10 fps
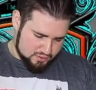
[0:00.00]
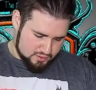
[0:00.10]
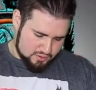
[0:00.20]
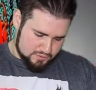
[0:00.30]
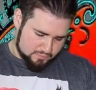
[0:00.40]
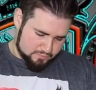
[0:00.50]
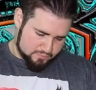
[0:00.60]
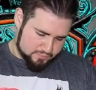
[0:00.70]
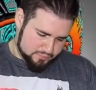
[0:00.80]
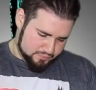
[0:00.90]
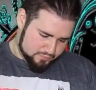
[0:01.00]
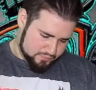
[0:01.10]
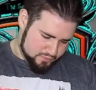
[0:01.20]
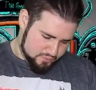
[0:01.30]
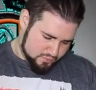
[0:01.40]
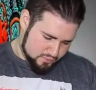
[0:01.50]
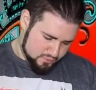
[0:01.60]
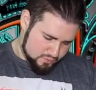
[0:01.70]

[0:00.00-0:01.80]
Nobody speaks.